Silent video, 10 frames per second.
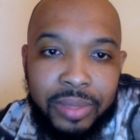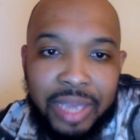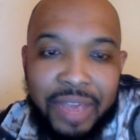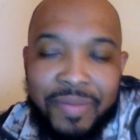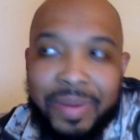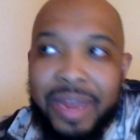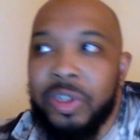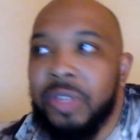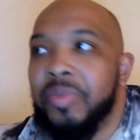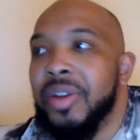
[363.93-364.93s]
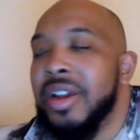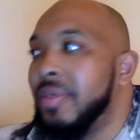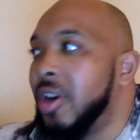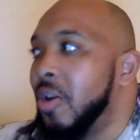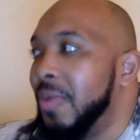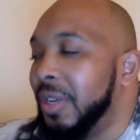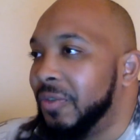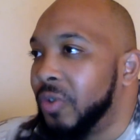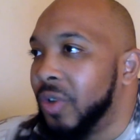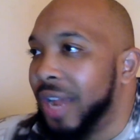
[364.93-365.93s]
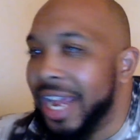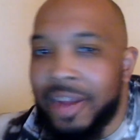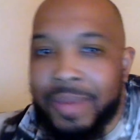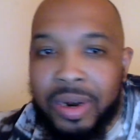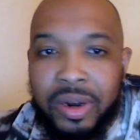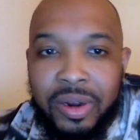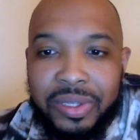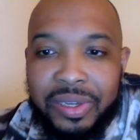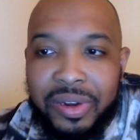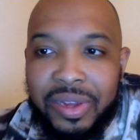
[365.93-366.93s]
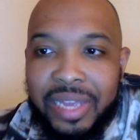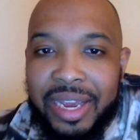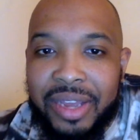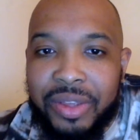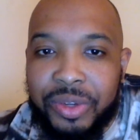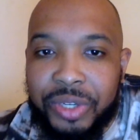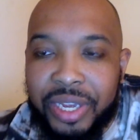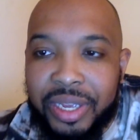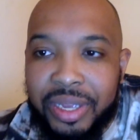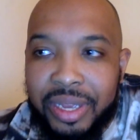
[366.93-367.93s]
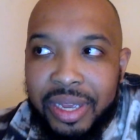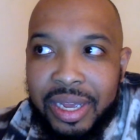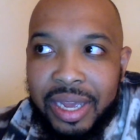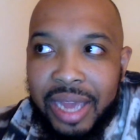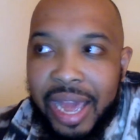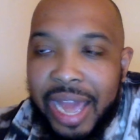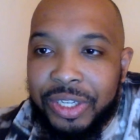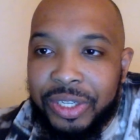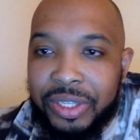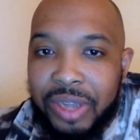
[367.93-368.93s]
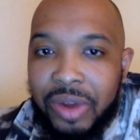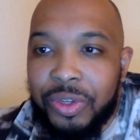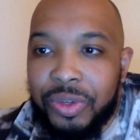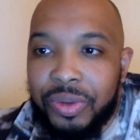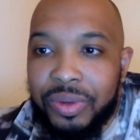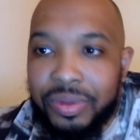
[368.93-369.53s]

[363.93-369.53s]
Everybody wants to bring up Kobe's 4 air balls and all that other shit. I just told you.